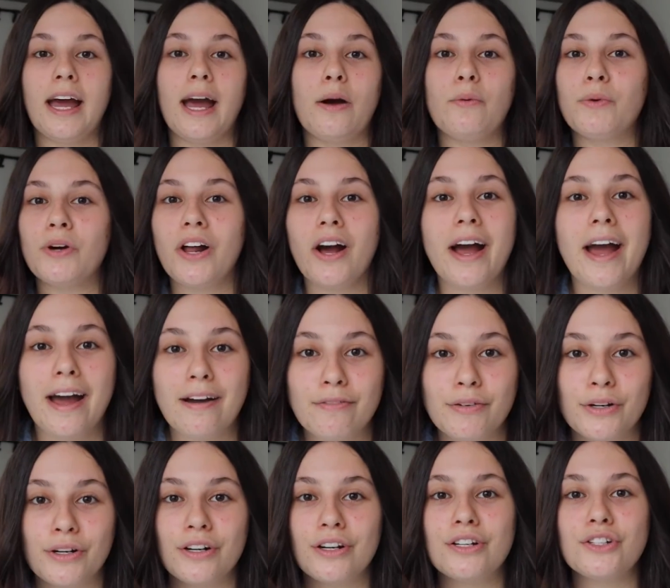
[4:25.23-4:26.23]
and we're not
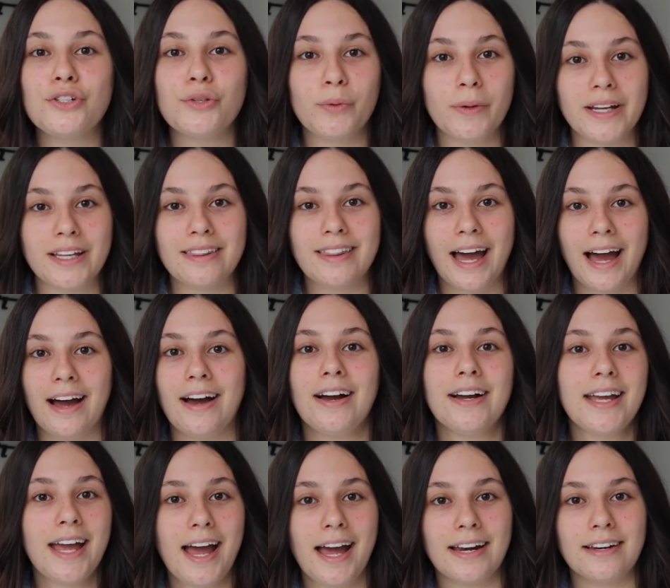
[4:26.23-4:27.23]
ever doing that
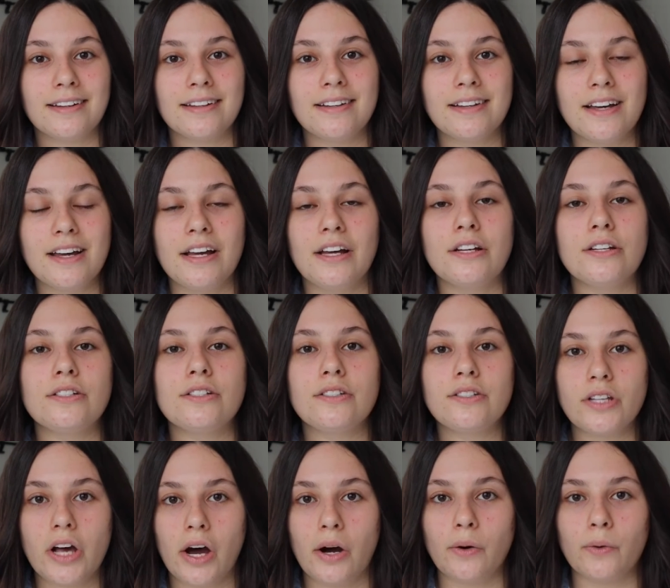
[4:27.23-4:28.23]
again.
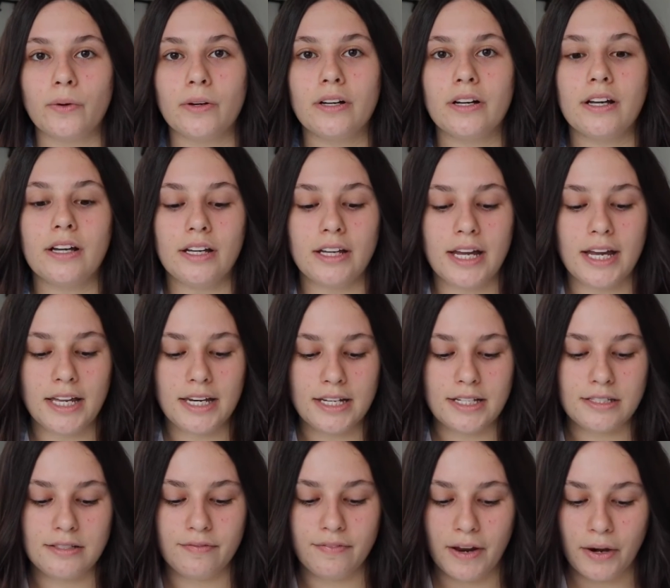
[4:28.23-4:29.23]
So, it
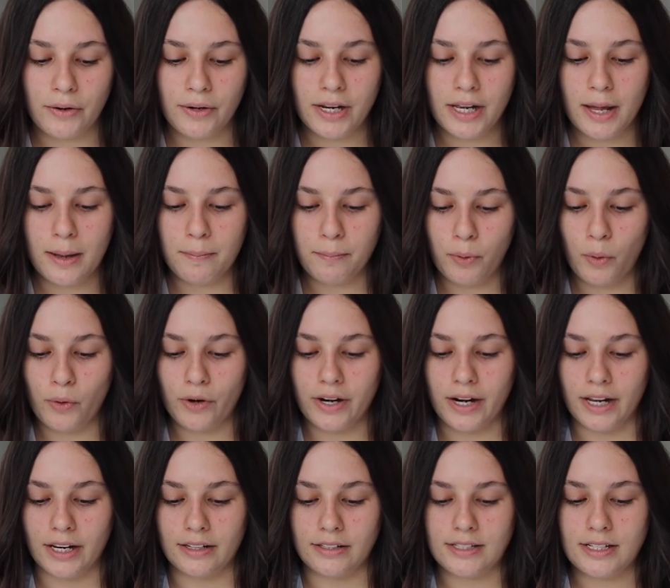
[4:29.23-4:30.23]
is very
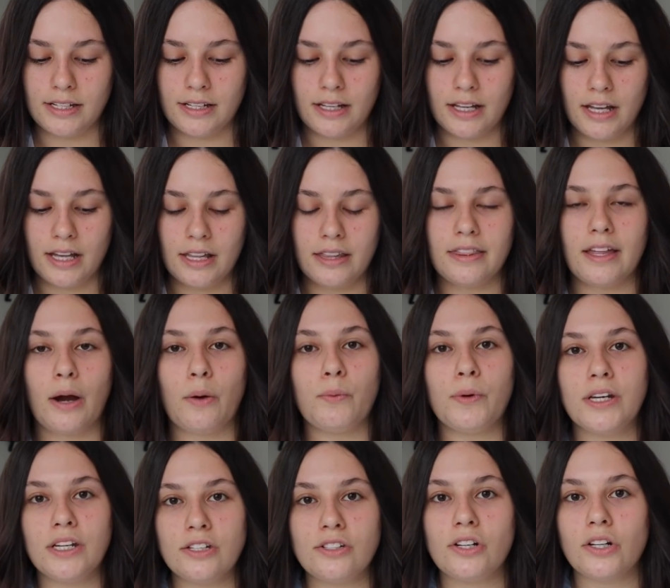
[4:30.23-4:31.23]
important that
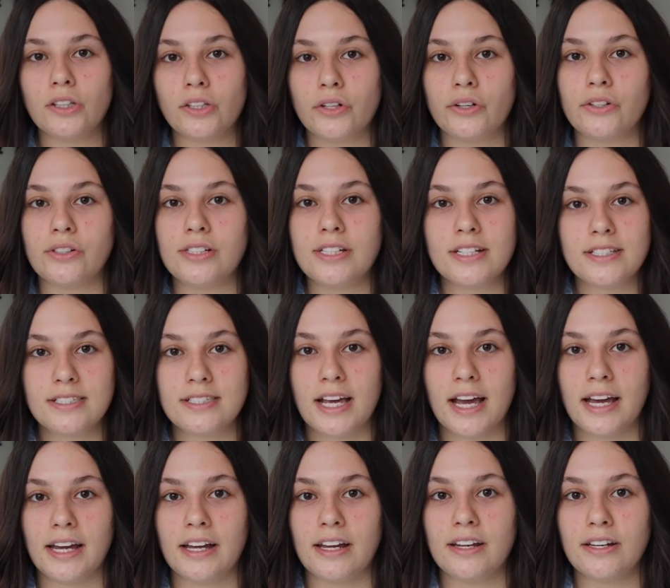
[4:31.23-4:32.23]
we need to learn to
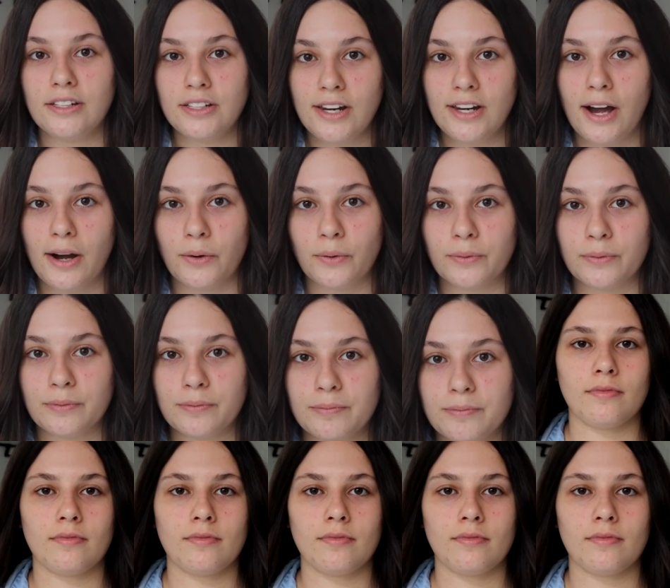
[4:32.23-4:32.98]
say no.